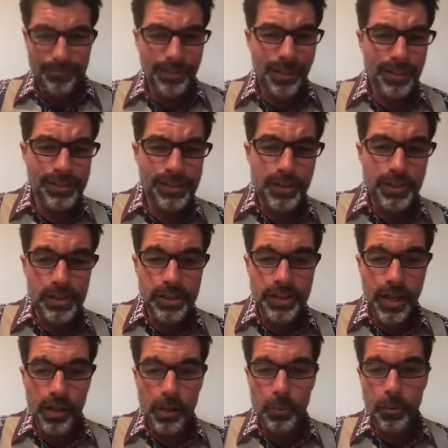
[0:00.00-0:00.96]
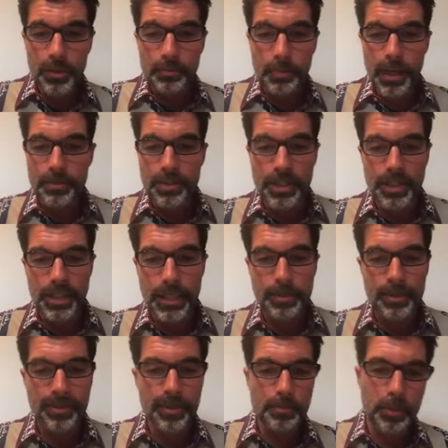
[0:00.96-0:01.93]
I seriously doubt it would, but I'm just going to keep
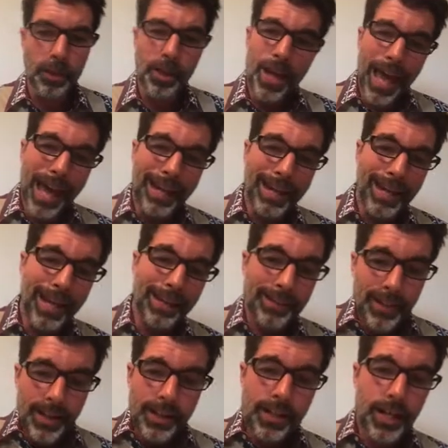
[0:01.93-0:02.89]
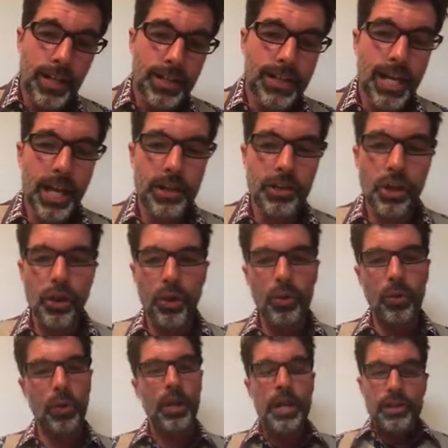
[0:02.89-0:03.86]
it simple and hit
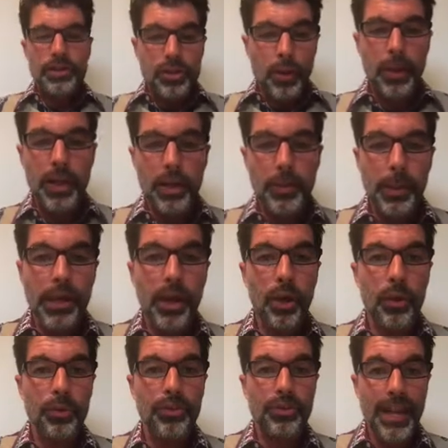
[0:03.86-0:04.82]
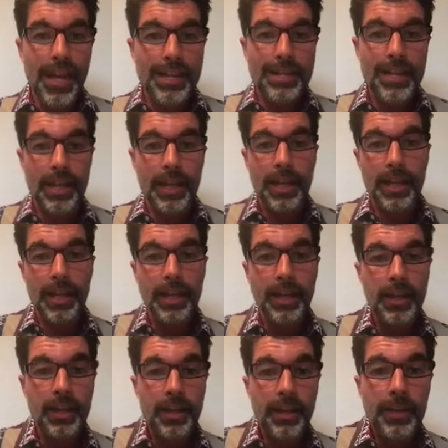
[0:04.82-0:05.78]
continue. So here we go.
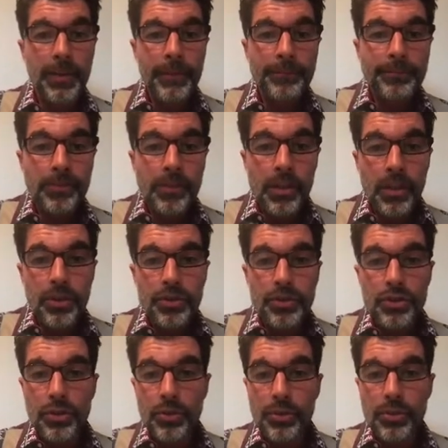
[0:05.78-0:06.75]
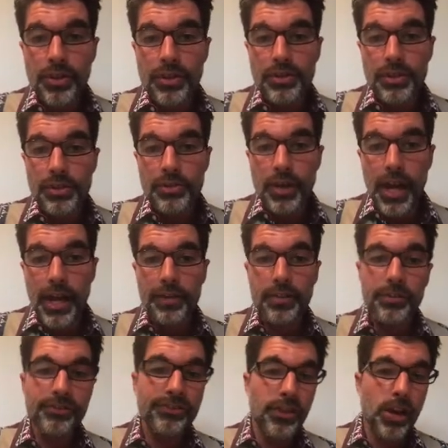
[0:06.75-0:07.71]
Sending to this address
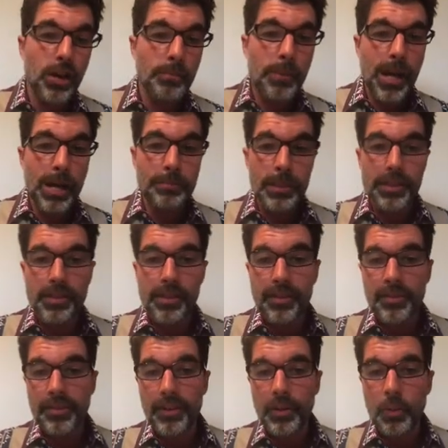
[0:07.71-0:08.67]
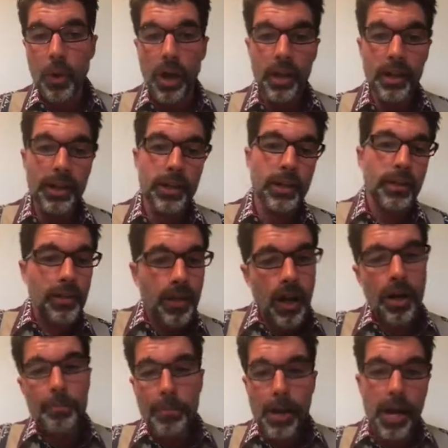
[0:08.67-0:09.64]
from my BTC wallet
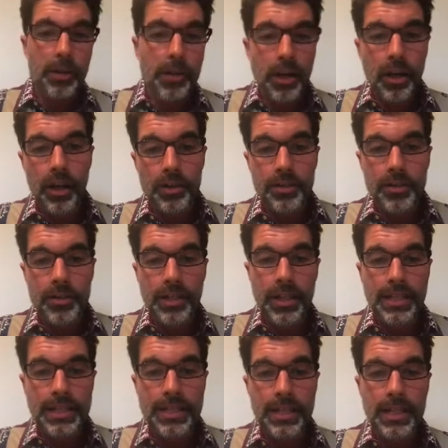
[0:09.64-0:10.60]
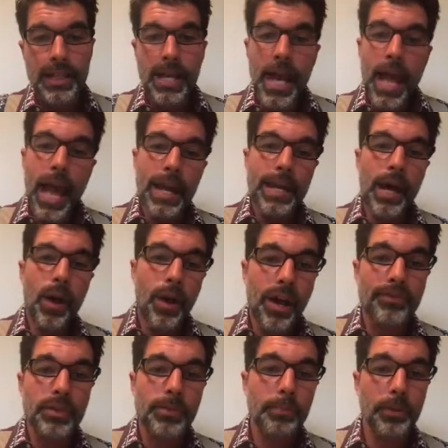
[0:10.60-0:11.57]
about 118. And now I have
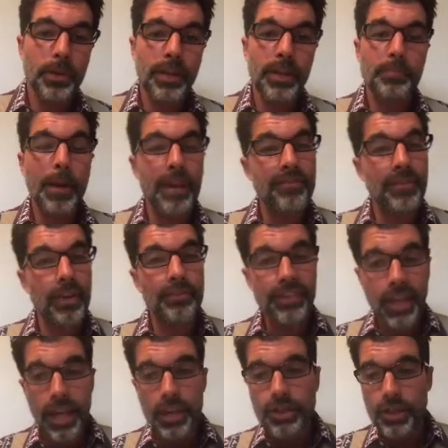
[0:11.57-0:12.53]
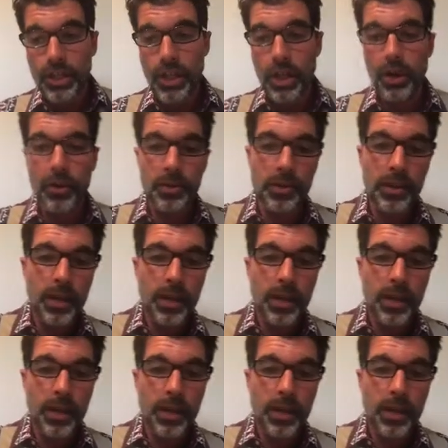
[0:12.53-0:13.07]
to put in my verification code.